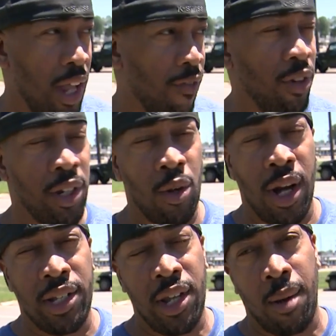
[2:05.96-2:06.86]
definitely do.
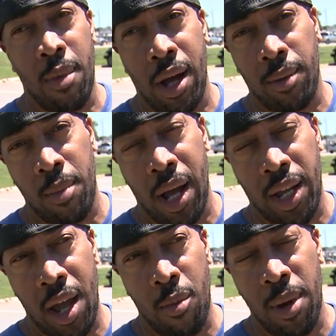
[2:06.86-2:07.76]
I check my, my
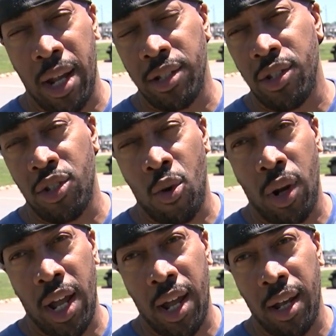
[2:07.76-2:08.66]
account balances
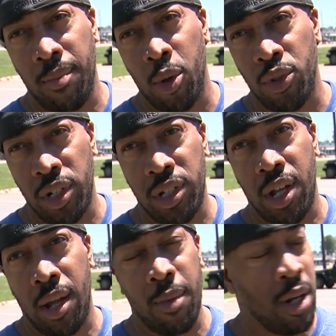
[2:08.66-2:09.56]
online most of the
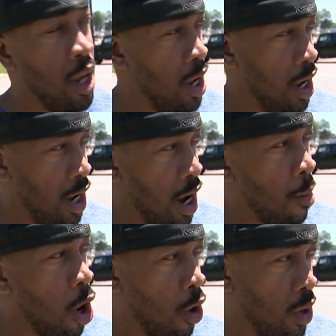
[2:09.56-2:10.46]
time, and, and
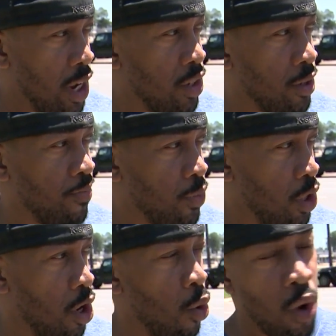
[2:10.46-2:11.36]
I'm always,
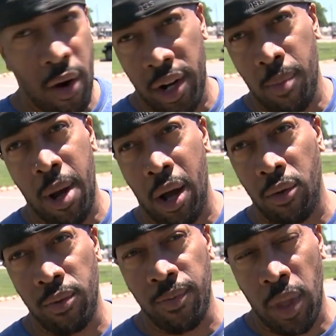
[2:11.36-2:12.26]
you know, worried
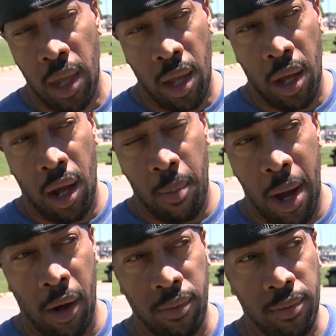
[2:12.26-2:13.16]
about,
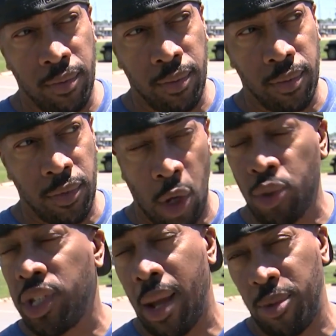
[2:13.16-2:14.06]
about
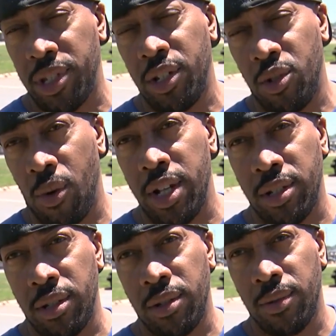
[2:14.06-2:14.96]
those type of situations.